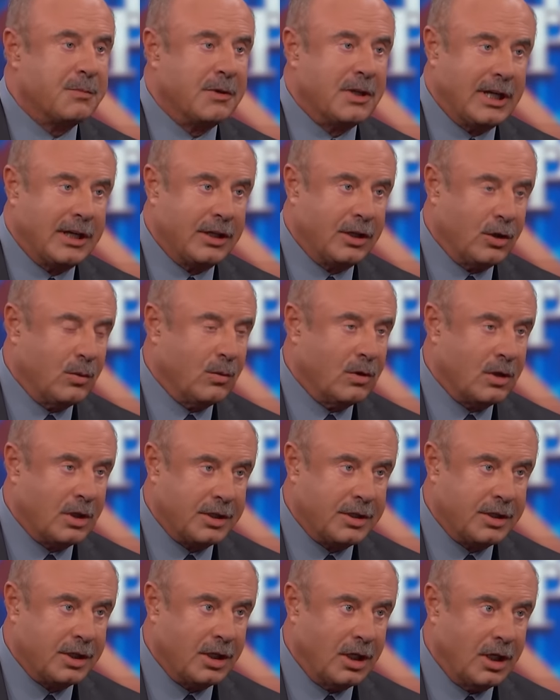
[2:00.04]
but right. I don't want
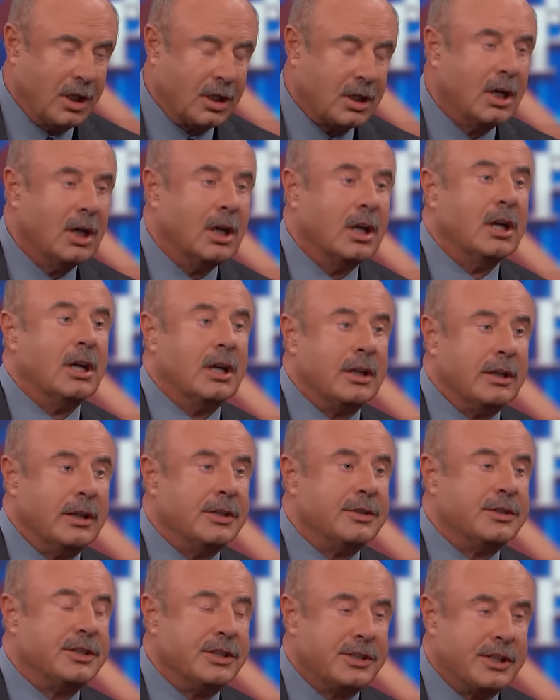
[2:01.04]
to talk.
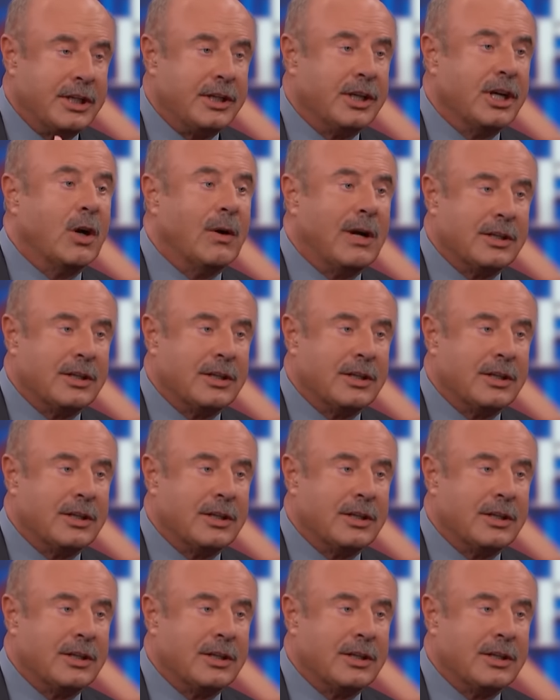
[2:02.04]
Then she said, no,